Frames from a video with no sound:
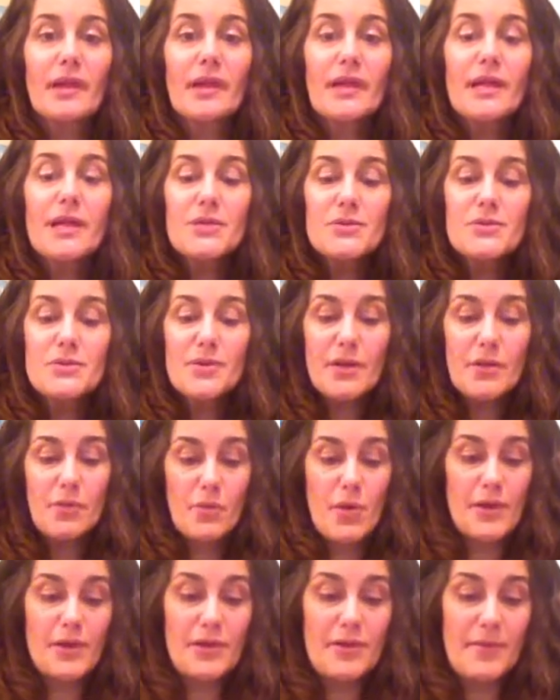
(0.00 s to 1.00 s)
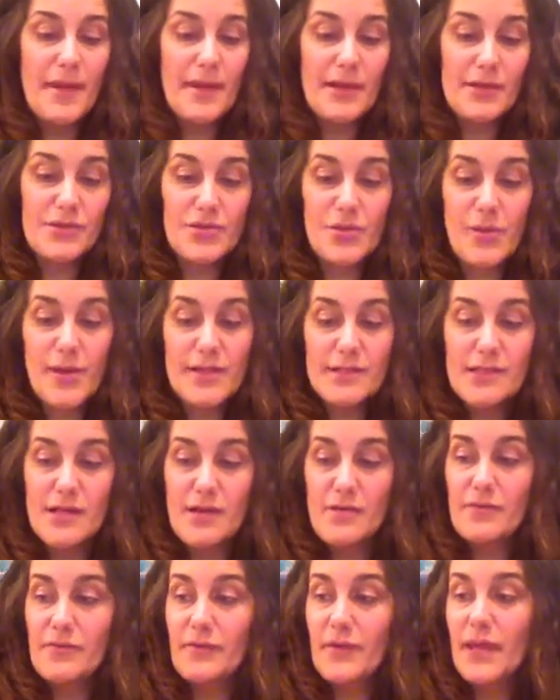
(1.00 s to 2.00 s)
Here's what I want you to make a choice
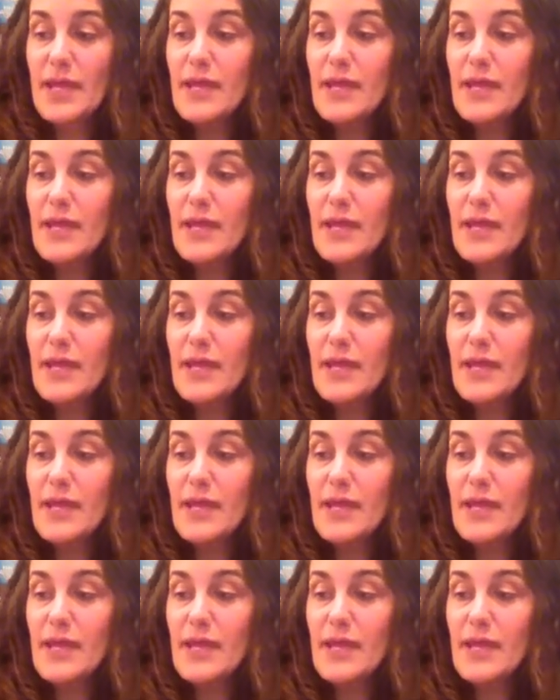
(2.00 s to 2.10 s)
of.